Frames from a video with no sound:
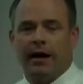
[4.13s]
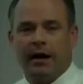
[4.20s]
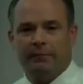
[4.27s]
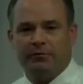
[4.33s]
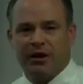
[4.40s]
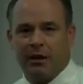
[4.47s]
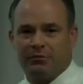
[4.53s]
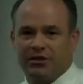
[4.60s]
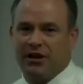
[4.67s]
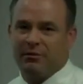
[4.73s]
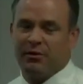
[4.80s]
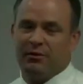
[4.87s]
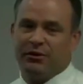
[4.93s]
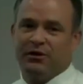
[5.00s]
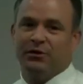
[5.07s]
Hi, I'm Tom
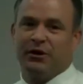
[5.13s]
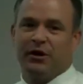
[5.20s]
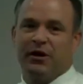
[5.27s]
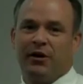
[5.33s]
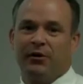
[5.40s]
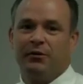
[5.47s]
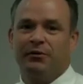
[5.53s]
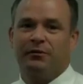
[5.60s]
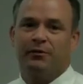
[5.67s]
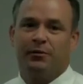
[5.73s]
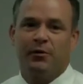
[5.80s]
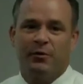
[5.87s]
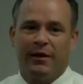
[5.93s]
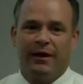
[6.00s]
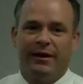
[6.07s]
Champa with Unico
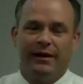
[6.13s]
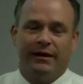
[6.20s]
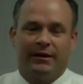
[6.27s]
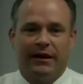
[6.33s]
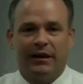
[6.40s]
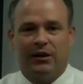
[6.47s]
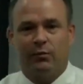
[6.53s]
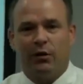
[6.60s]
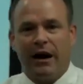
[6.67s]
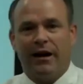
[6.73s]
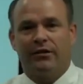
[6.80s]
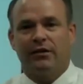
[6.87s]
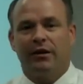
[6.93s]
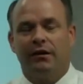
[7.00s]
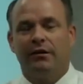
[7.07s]
Group Inc. in Lincoln,
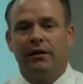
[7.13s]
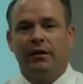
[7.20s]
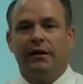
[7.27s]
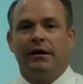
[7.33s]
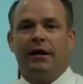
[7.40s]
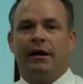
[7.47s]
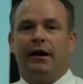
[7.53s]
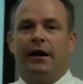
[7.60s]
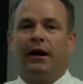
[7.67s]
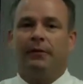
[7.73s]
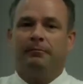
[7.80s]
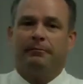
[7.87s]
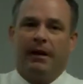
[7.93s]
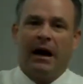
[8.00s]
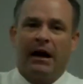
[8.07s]
Nebraska.
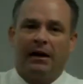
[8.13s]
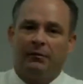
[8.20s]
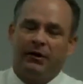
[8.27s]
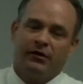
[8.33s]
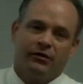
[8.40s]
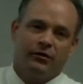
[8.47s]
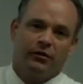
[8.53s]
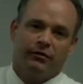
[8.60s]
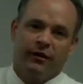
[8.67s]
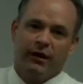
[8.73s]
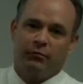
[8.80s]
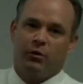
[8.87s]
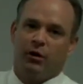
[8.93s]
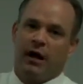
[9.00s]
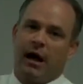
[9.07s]
I am a
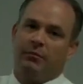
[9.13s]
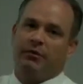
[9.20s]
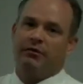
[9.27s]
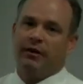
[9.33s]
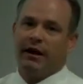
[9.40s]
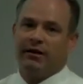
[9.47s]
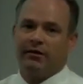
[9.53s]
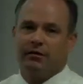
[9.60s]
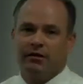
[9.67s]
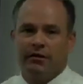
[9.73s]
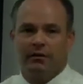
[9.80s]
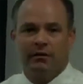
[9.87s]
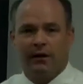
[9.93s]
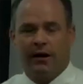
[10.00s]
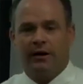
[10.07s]
certified work comp
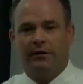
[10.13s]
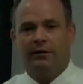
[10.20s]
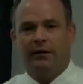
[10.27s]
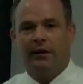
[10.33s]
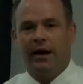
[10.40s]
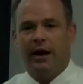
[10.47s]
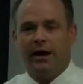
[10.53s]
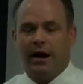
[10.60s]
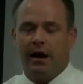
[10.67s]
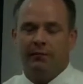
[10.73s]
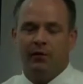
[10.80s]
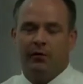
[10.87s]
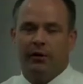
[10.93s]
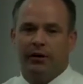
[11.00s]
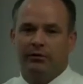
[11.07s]
advisor, and today
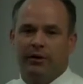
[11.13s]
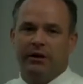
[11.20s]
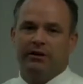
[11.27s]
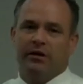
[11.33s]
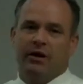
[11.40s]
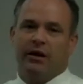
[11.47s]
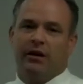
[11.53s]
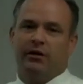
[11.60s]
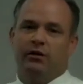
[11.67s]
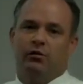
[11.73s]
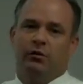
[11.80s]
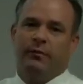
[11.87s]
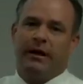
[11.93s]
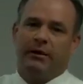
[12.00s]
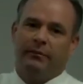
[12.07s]
I'm going to be talking to
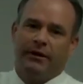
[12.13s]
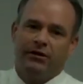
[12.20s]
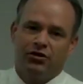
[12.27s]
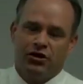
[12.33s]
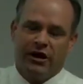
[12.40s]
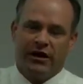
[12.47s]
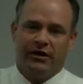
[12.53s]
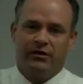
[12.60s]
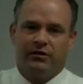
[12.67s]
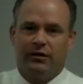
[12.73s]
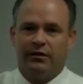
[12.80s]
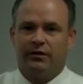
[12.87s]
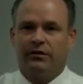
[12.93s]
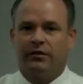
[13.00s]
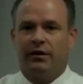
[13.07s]
you about a big change
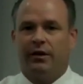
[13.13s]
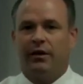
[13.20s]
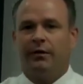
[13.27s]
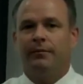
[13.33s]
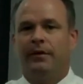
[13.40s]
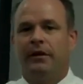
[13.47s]
that's